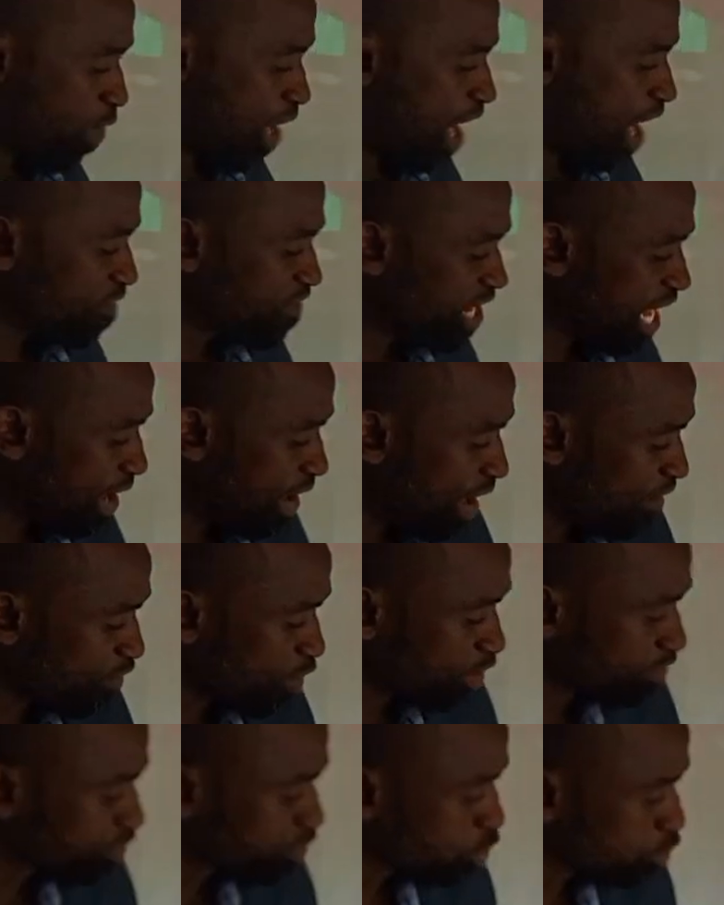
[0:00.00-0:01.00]
we are having our
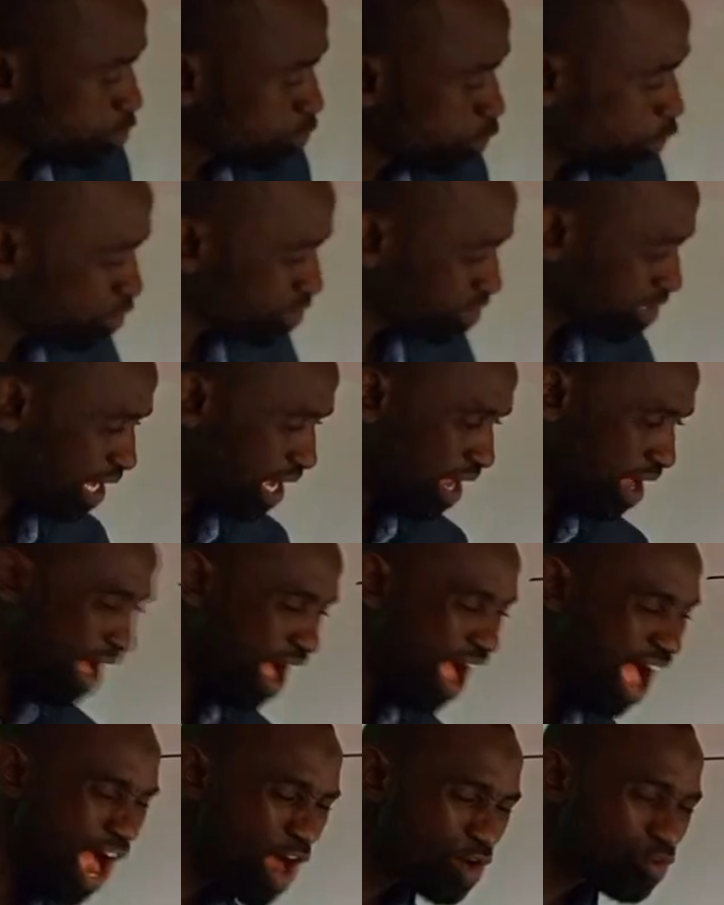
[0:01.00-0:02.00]
angle of rotation to what now?
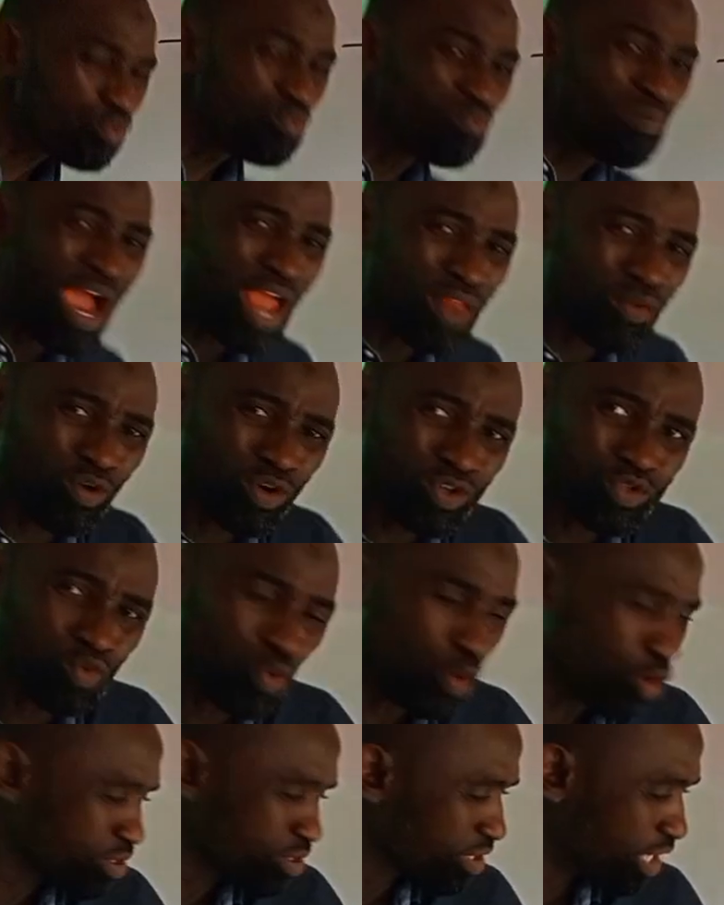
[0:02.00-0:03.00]
R minus
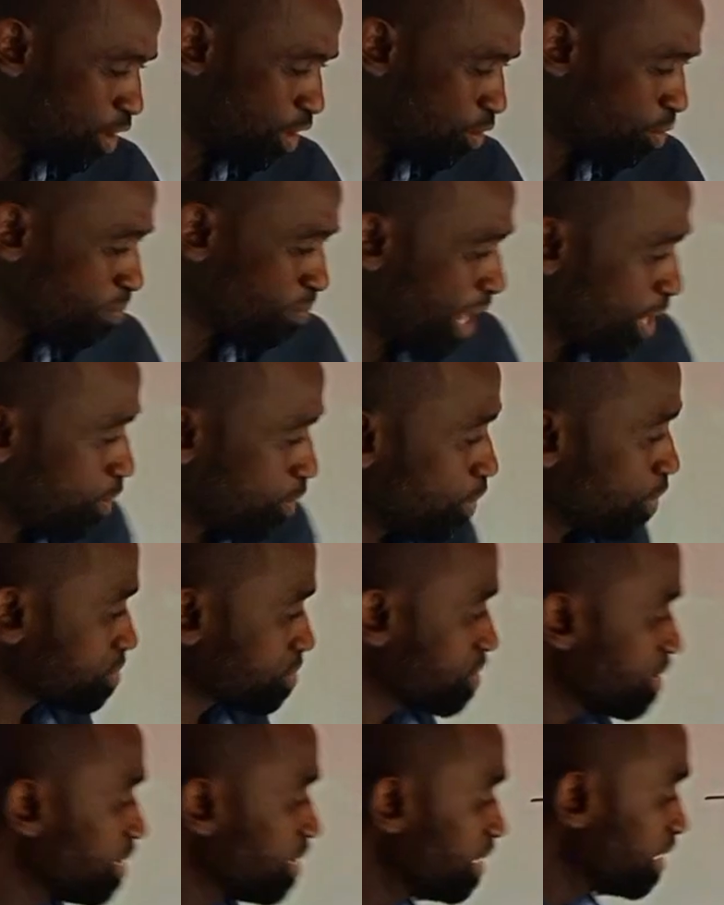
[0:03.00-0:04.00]
what now?
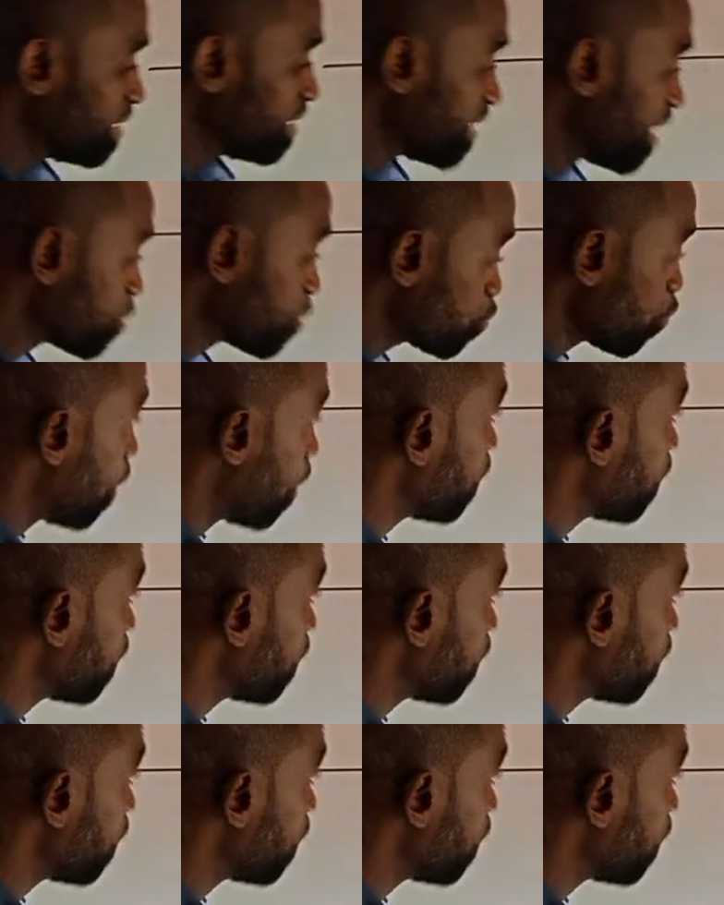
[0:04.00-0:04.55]
Minus. This